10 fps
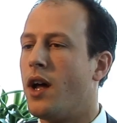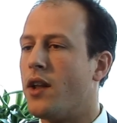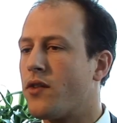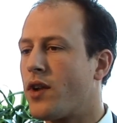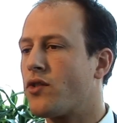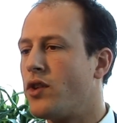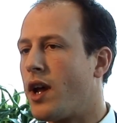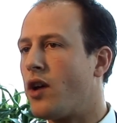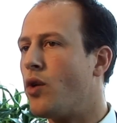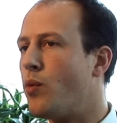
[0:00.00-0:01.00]
And that's actually an
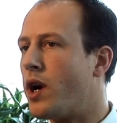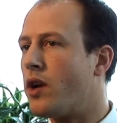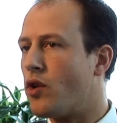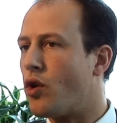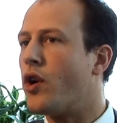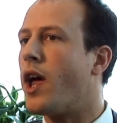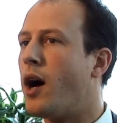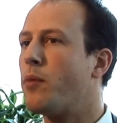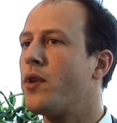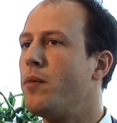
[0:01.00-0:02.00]
area where Deloitte
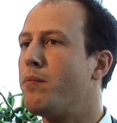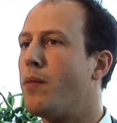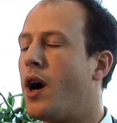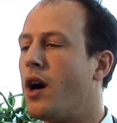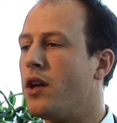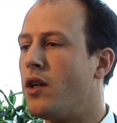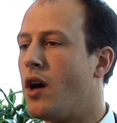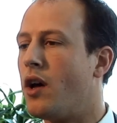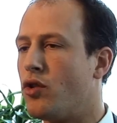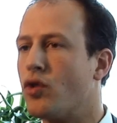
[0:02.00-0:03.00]
helps them by
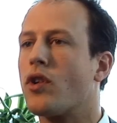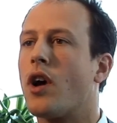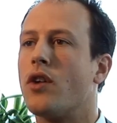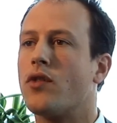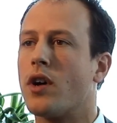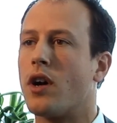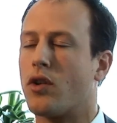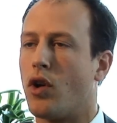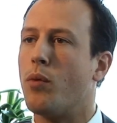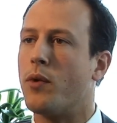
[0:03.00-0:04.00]
utilizing our
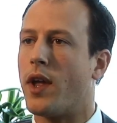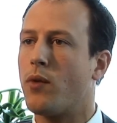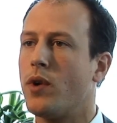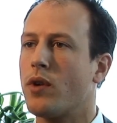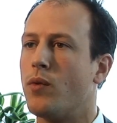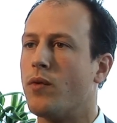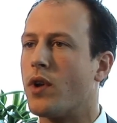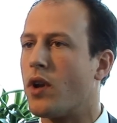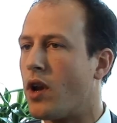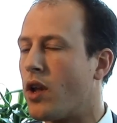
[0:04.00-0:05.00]
global network. We've
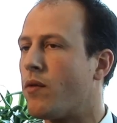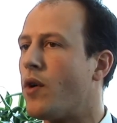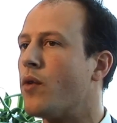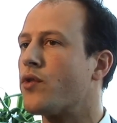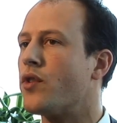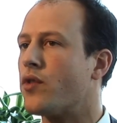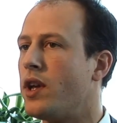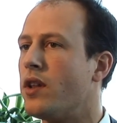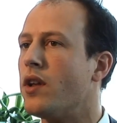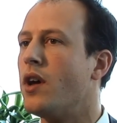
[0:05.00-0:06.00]
got a lot of offices
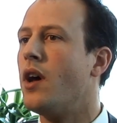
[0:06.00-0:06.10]
in